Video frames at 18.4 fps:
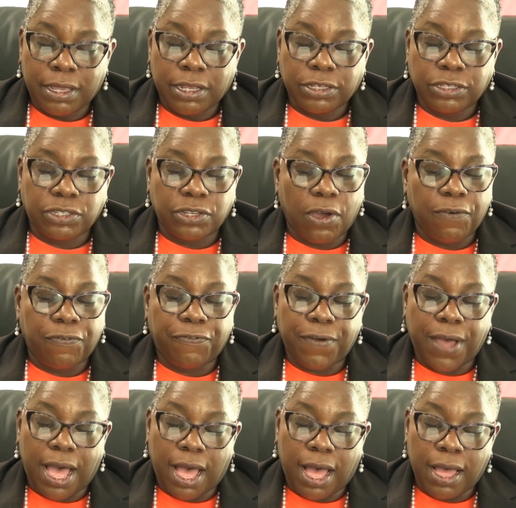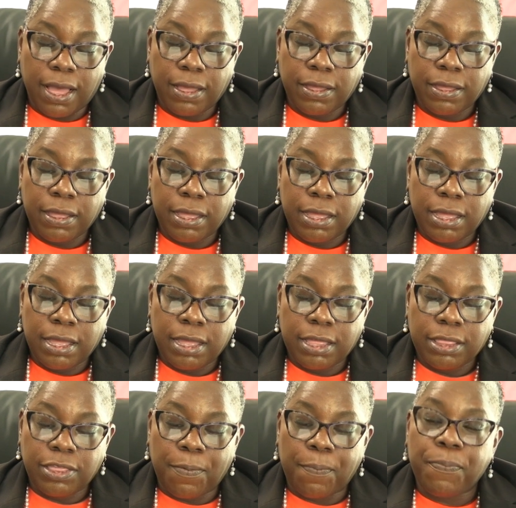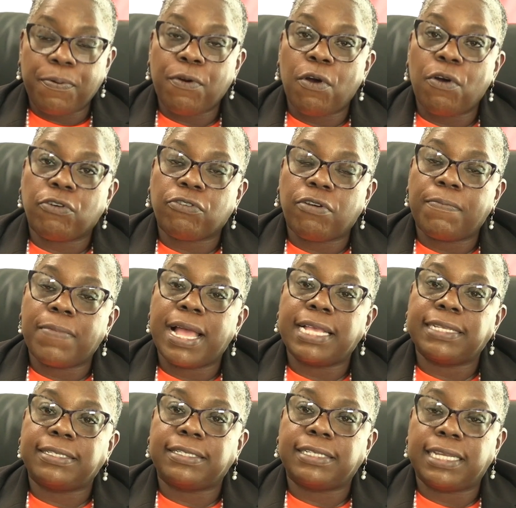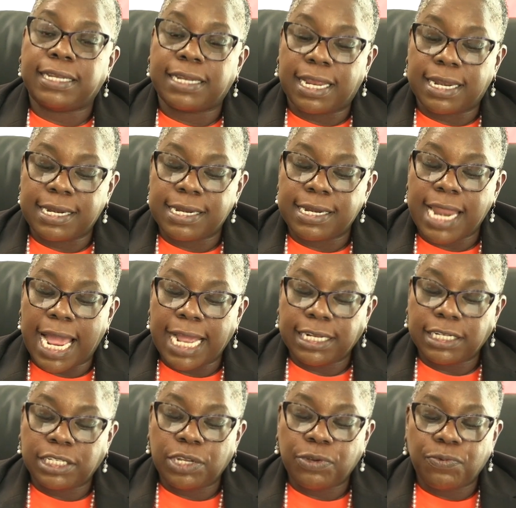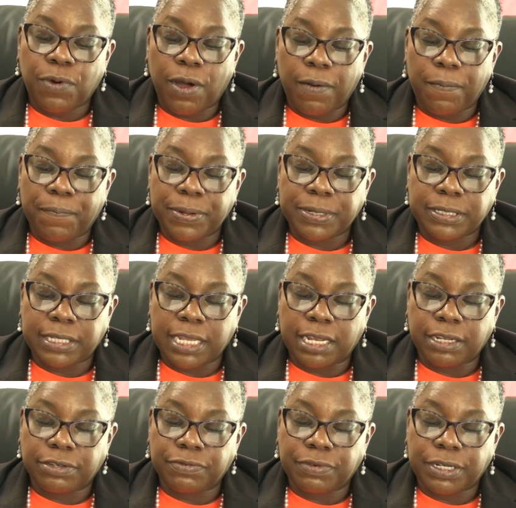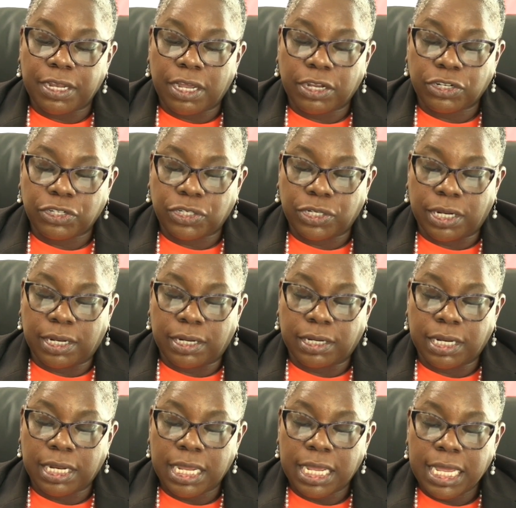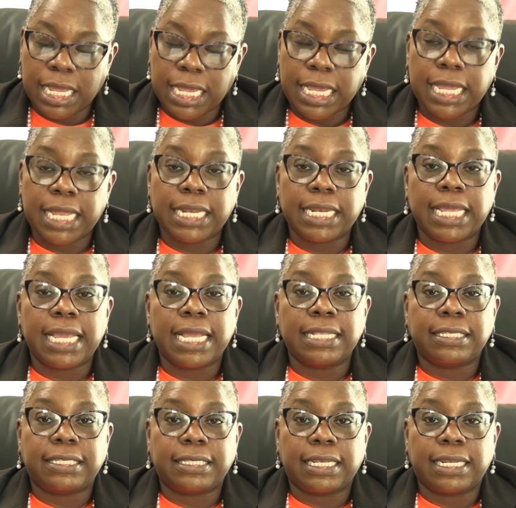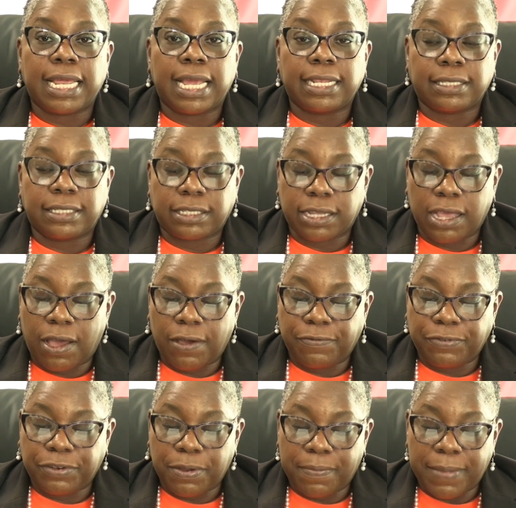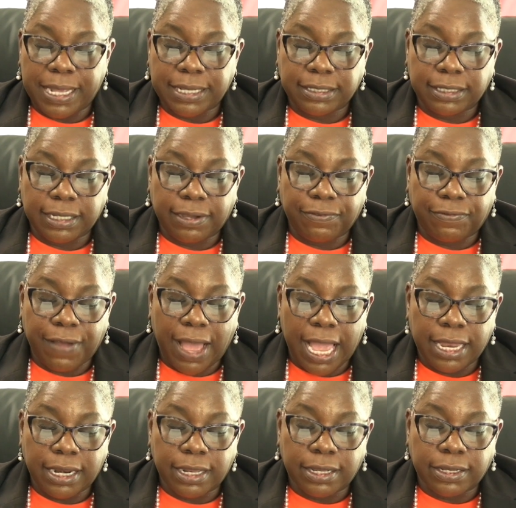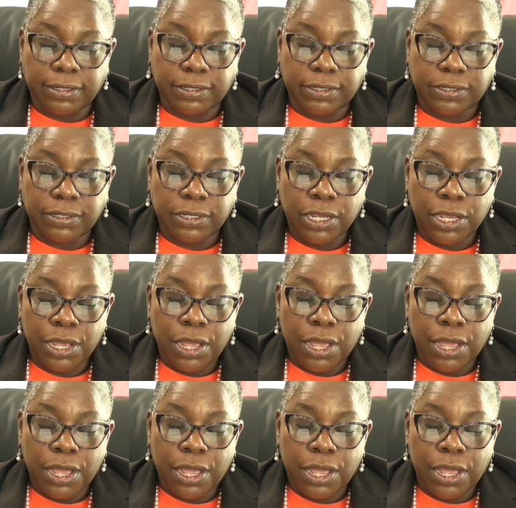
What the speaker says: So far, the program has seen a 91% reduction in incidents of domestic violence